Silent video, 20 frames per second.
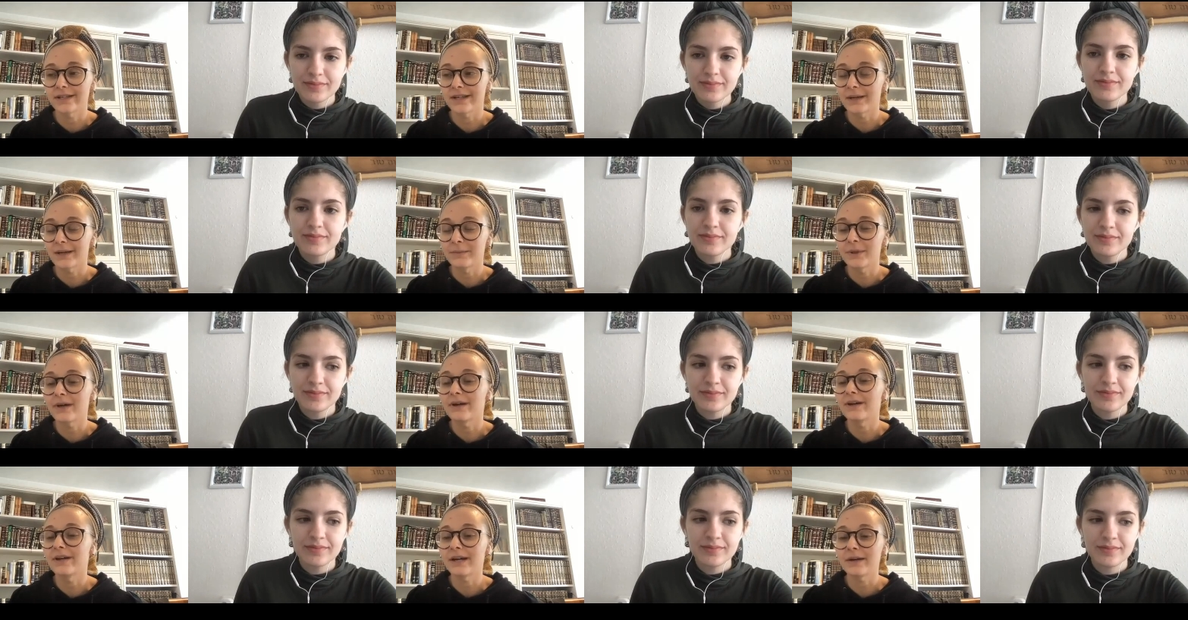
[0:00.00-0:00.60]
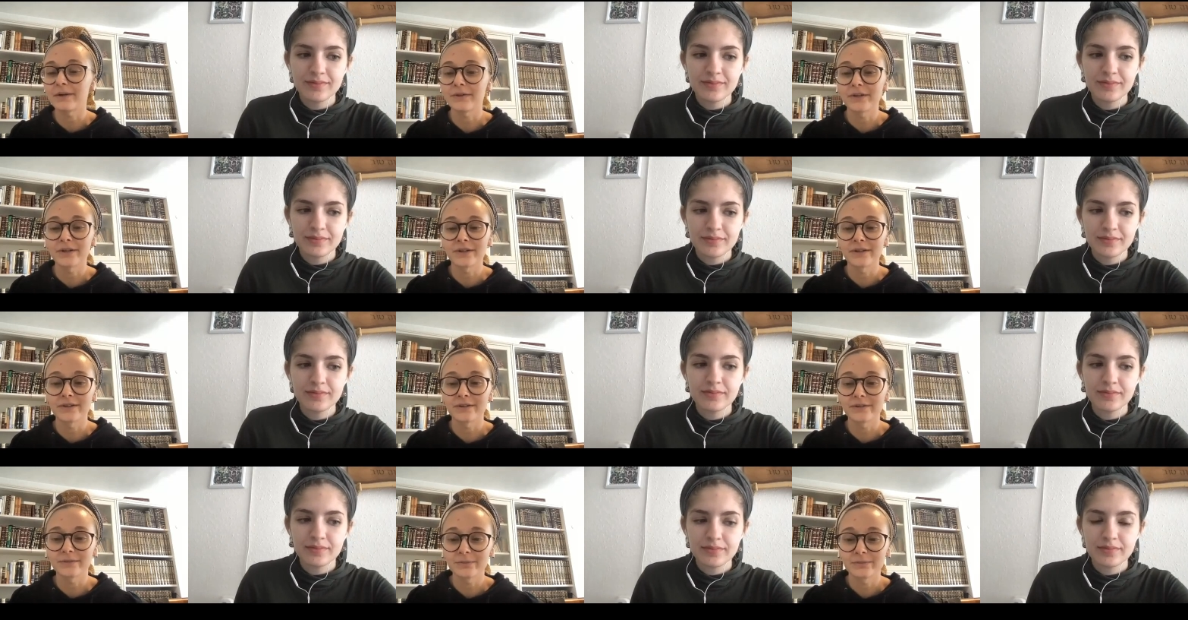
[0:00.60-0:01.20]
Speaker 1: like i'm not out
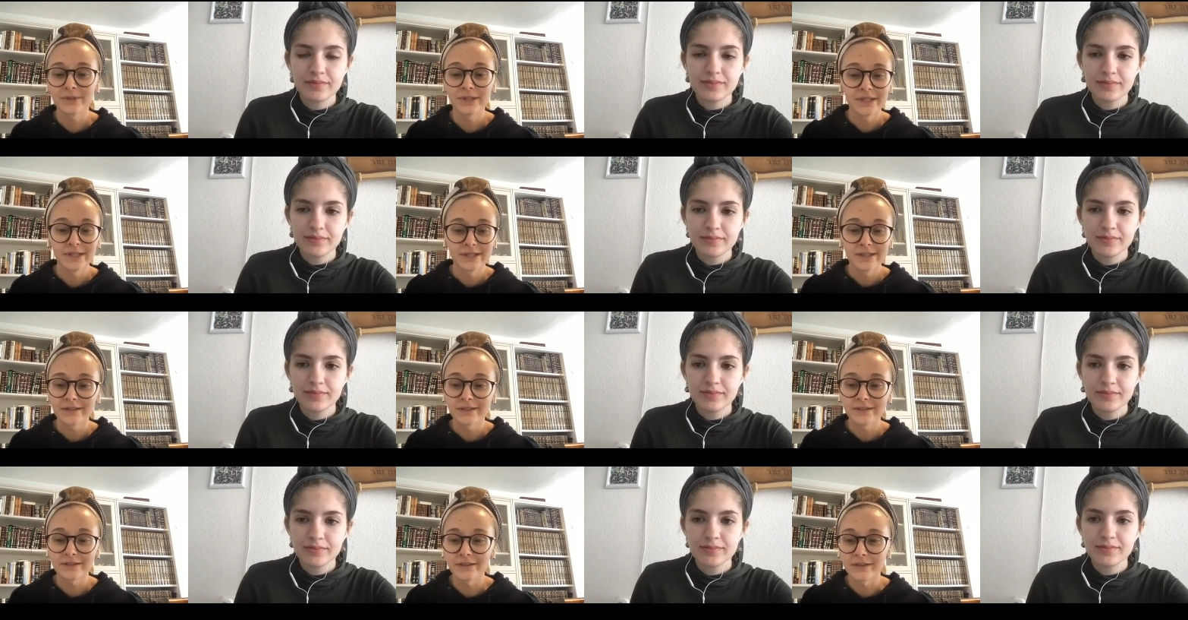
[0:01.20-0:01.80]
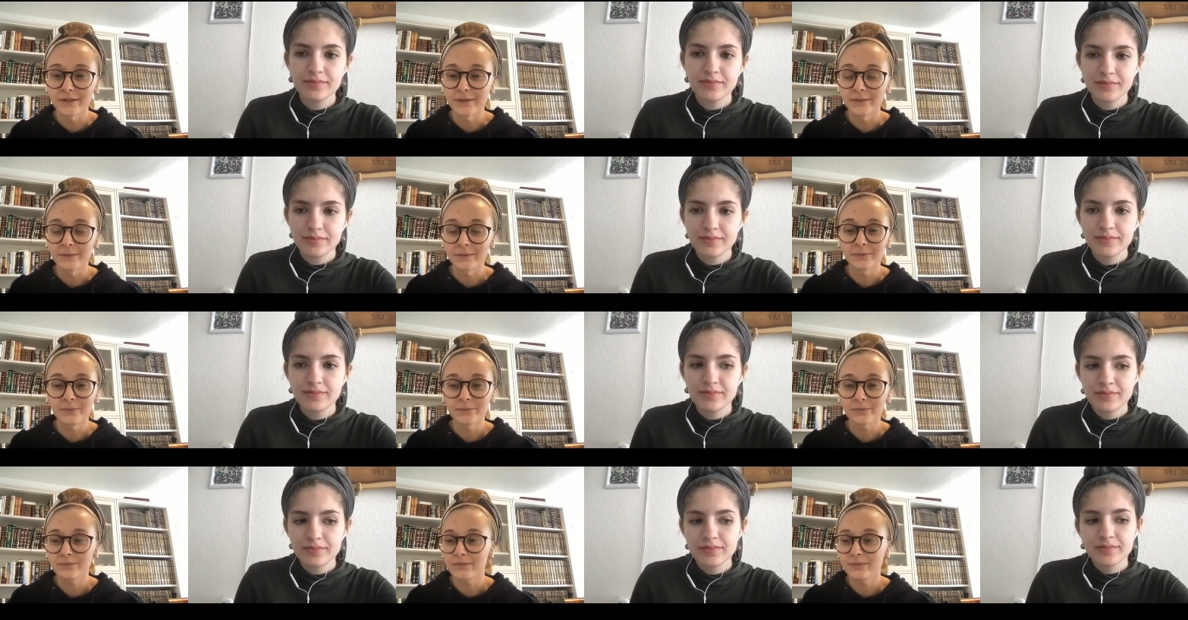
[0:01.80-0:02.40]
there you know
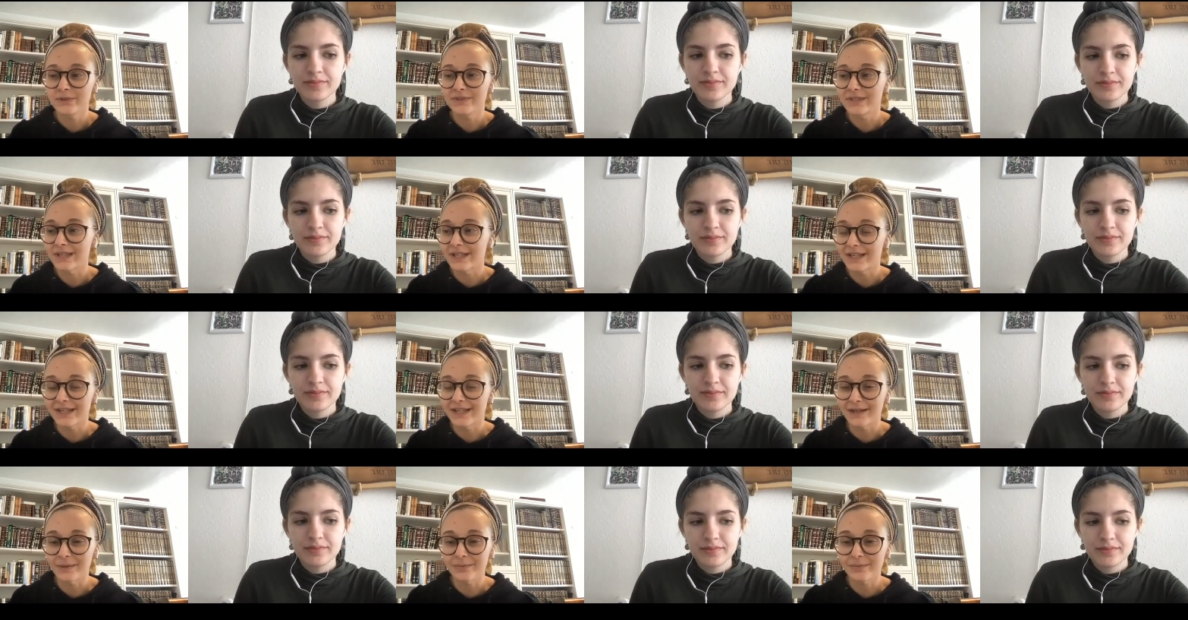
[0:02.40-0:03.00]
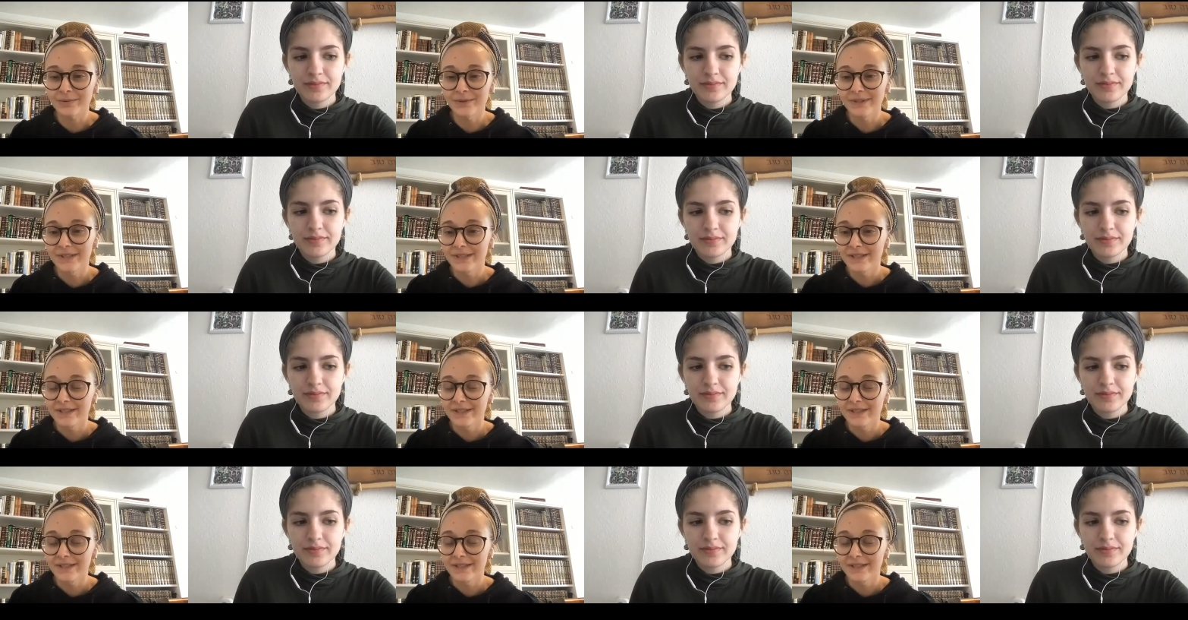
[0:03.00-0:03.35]
staying up